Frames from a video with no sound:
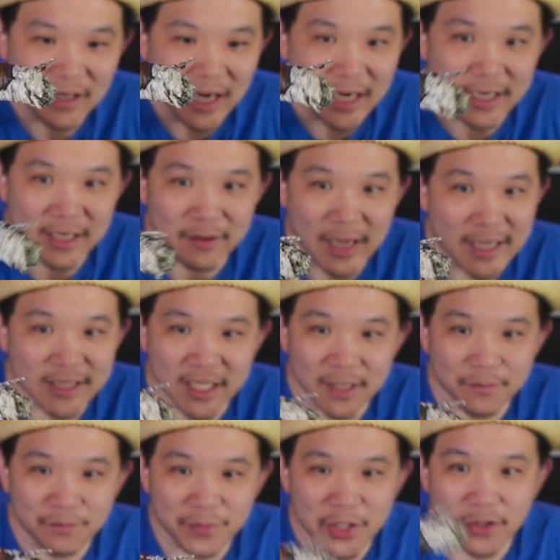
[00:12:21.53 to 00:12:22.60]
I
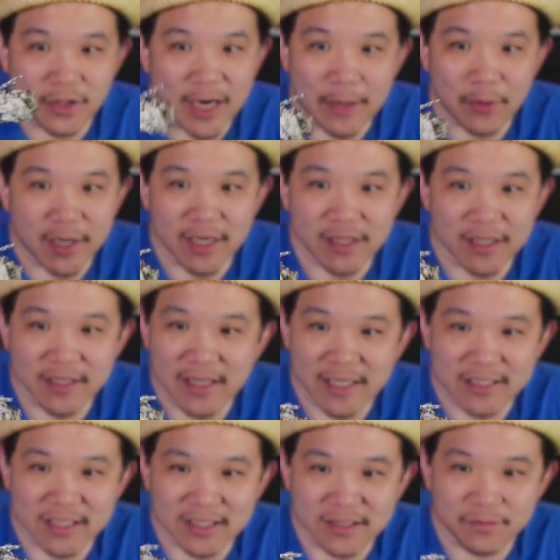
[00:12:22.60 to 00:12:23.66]
didn't peel it up or anything.
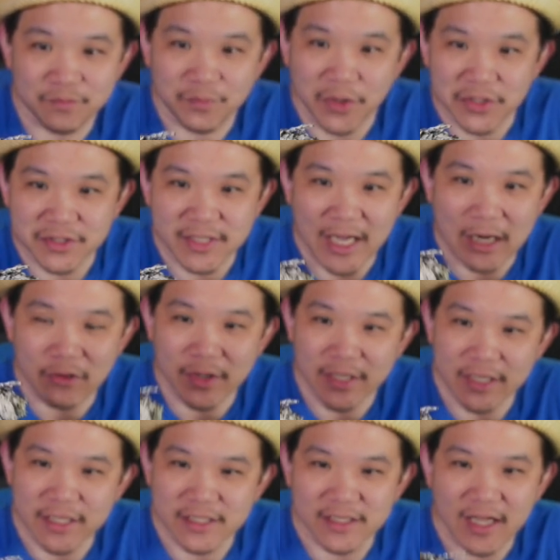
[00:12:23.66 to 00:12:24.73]
That just burns out.
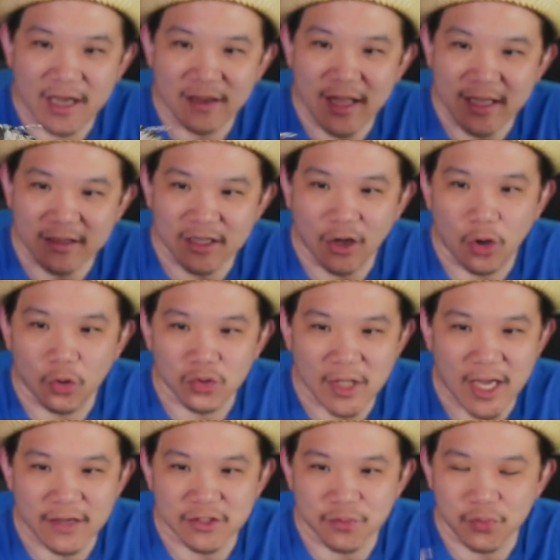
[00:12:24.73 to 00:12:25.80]
You can tell like the whole
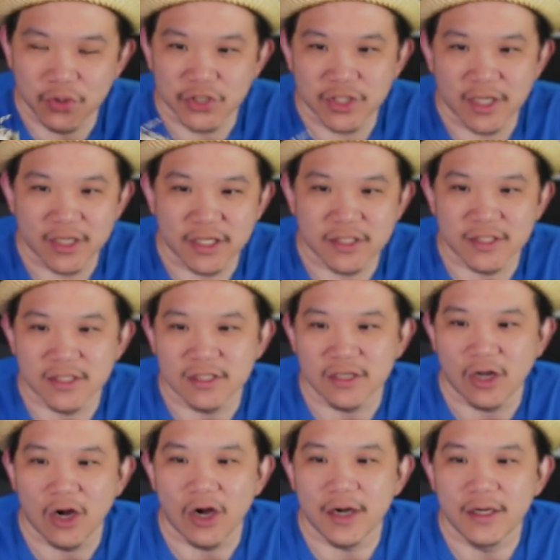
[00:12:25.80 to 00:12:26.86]
time it's pushing against the
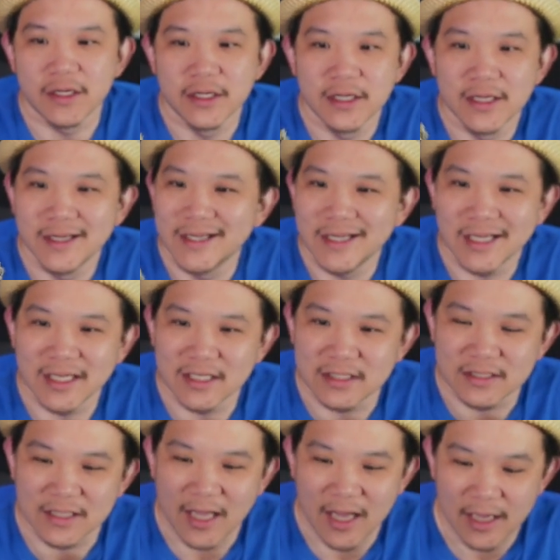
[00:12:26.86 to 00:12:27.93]
cigar.
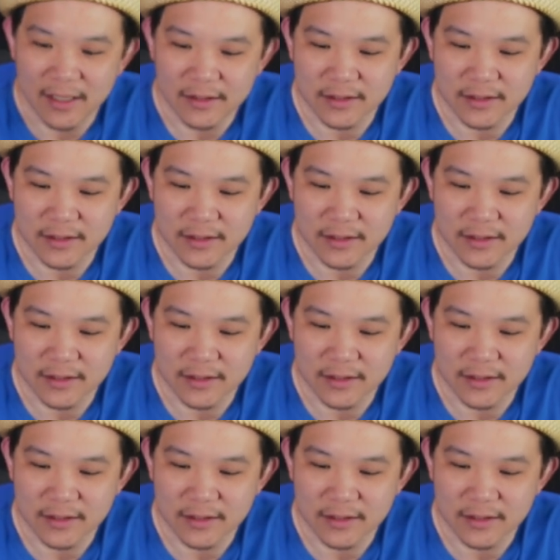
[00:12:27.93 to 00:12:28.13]
It's not.